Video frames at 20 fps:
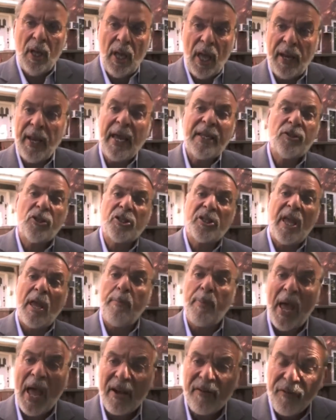And I just
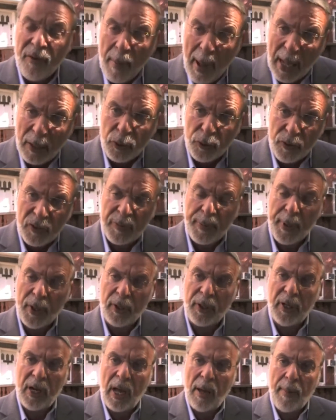came back from
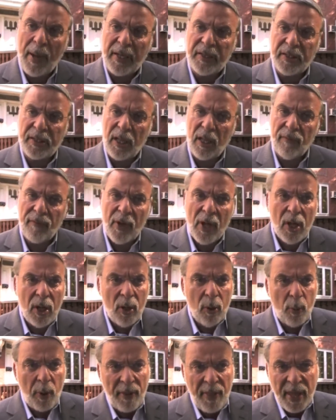Auschwitz-Birkenau myself.
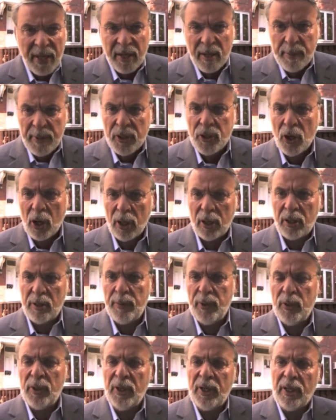When they come into our
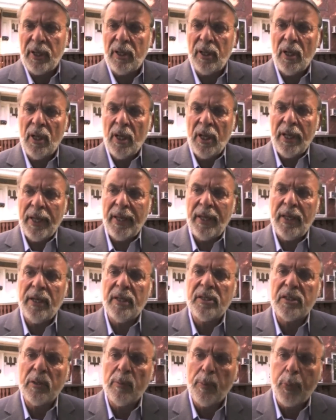community, it
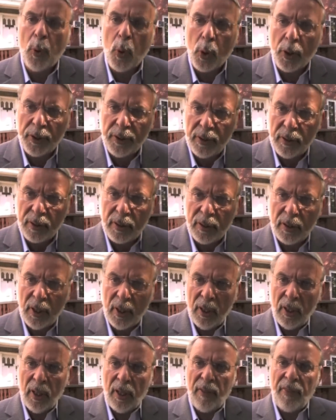is important
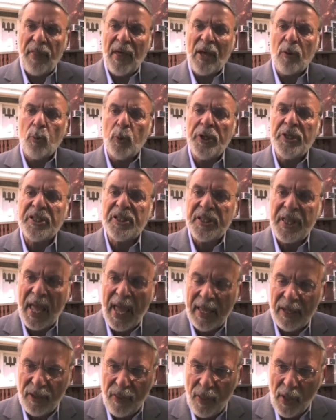that we
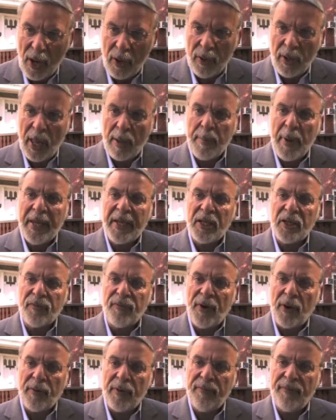stand there and make it
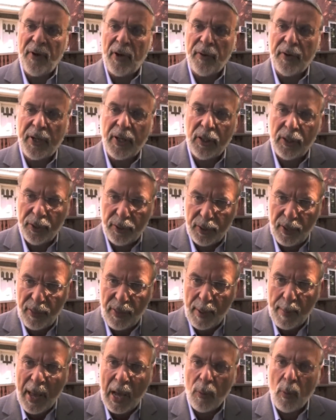very, very clear to
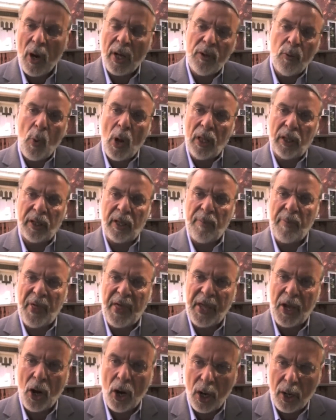them how unwelcome
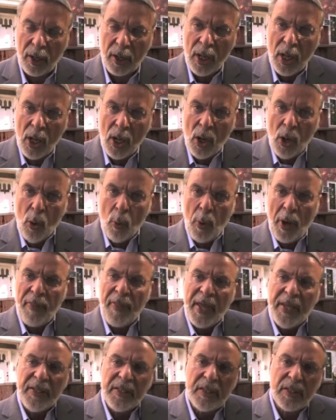they are. When
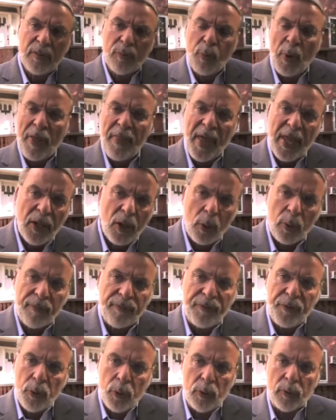they go to
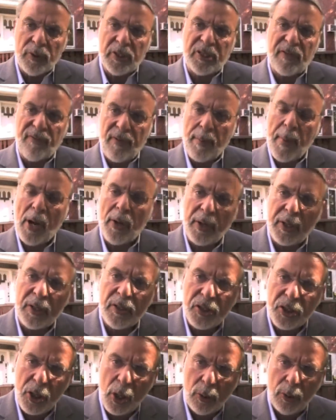funerals of
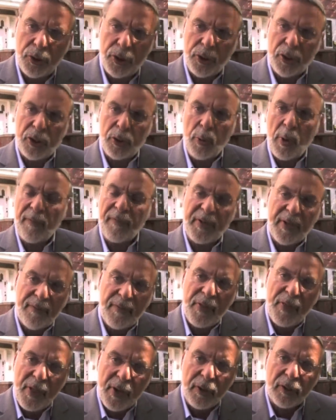American soldiers who have
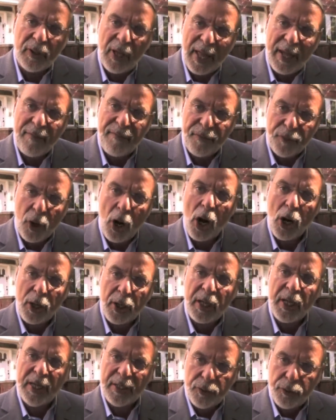given their life for
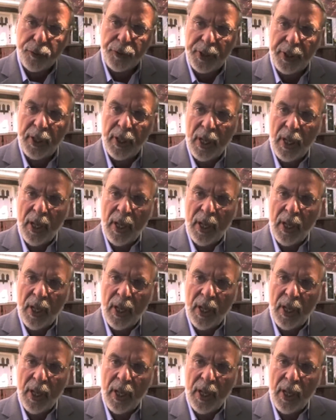our country